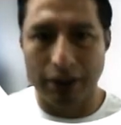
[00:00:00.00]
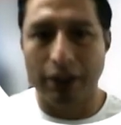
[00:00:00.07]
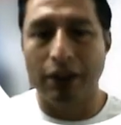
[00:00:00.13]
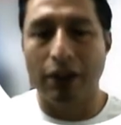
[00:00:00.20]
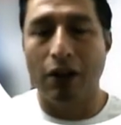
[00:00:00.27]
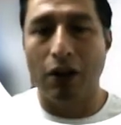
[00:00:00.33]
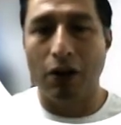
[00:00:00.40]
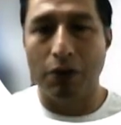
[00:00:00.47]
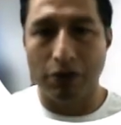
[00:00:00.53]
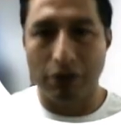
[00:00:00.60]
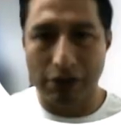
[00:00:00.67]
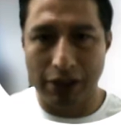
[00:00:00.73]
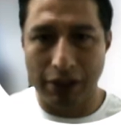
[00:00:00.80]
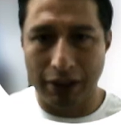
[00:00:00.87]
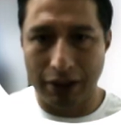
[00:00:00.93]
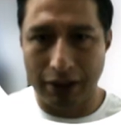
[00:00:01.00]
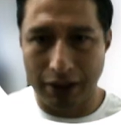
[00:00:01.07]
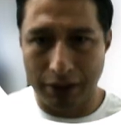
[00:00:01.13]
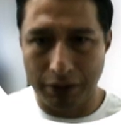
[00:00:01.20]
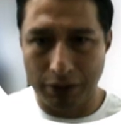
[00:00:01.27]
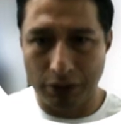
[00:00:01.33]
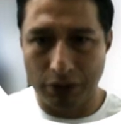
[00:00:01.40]
Obviously, it gives
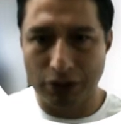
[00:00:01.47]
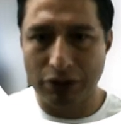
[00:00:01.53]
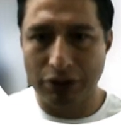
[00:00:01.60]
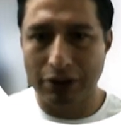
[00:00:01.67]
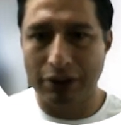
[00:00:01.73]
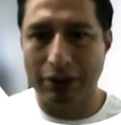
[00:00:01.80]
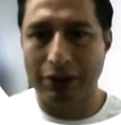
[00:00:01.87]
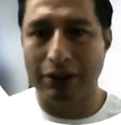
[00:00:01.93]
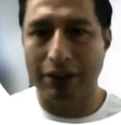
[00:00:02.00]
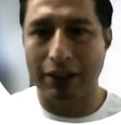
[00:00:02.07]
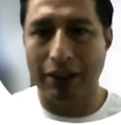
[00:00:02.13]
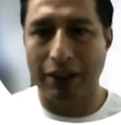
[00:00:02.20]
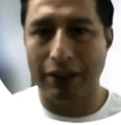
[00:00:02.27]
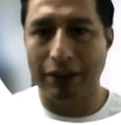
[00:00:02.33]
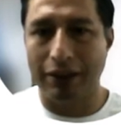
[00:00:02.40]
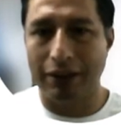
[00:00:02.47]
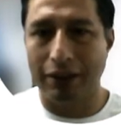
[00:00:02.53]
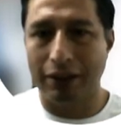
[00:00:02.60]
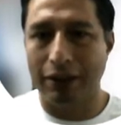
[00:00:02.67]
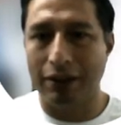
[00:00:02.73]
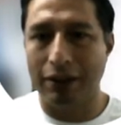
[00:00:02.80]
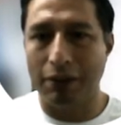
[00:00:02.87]
you the
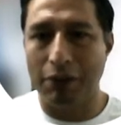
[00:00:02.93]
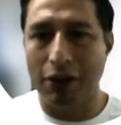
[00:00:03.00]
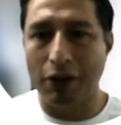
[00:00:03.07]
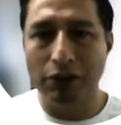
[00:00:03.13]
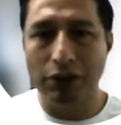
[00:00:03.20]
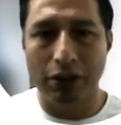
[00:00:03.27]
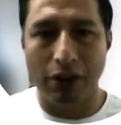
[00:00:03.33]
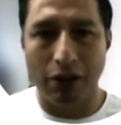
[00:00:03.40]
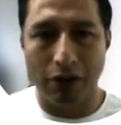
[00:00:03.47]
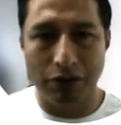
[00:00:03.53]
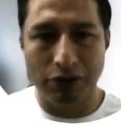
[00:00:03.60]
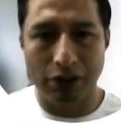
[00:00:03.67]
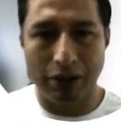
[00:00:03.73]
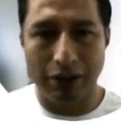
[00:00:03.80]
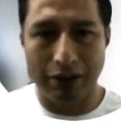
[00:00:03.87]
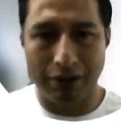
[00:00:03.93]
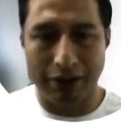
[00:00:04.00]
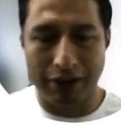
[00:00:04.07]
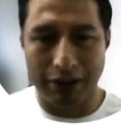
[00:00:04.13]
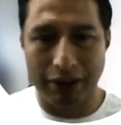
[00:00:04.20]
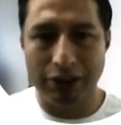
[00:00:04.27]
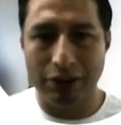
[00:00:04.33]
amount of solar
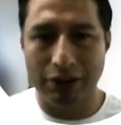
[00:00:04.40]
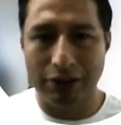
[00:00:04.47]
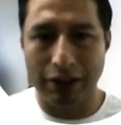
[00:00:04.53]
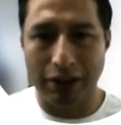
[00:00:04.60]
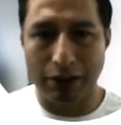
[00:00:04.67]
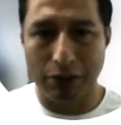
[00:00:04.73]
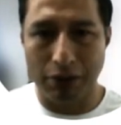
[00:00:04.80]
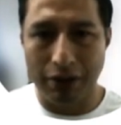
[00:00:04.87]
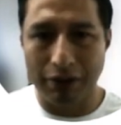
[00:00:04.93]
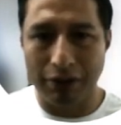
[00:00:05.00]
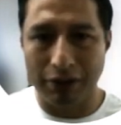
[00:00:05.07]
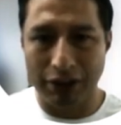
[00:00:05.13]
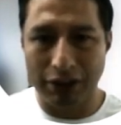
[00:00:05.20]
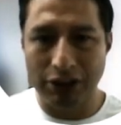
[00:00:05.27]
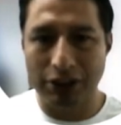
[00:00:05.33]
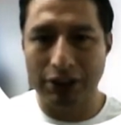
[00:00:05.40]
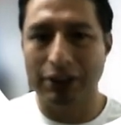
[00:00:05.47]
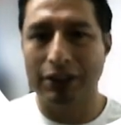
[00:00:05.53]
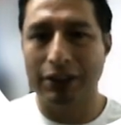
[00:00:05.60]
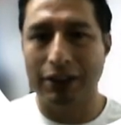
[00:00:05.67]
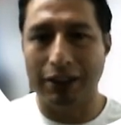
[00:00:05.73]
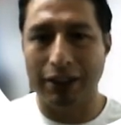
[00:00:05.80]
radiation that will reach
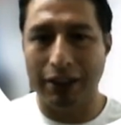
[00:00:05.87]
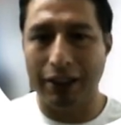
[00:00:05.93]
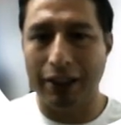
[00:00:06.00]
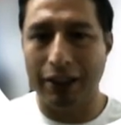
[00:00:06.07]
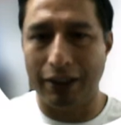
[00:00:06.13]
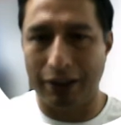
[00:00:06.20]
the Earth.